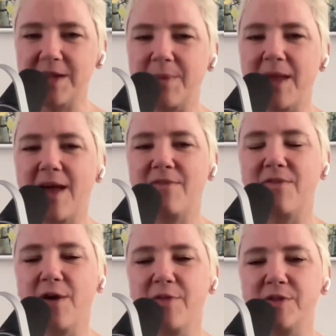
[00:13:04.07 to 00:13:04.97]
on behalf of
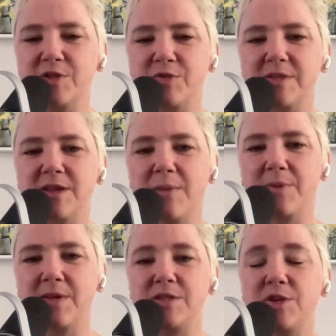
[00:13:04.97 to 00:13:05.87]
health insurance
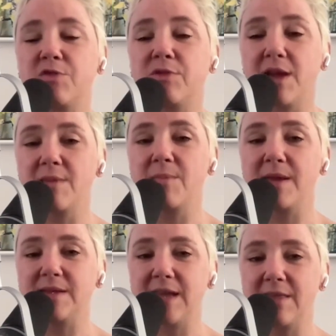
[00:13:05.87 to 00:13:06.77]
companies to create and
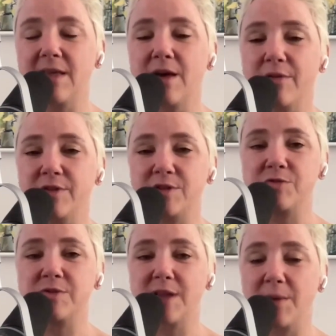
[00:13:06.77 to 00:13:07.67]
maintain the health
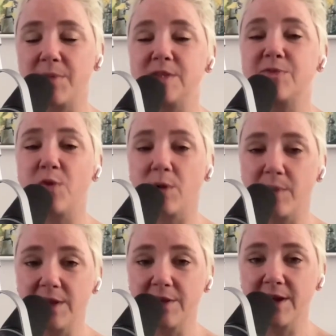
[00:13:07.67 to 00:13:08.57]
insurance company's
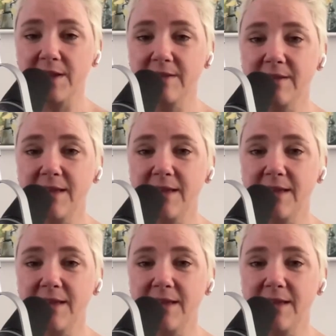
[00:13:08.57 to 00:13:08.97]
formulary.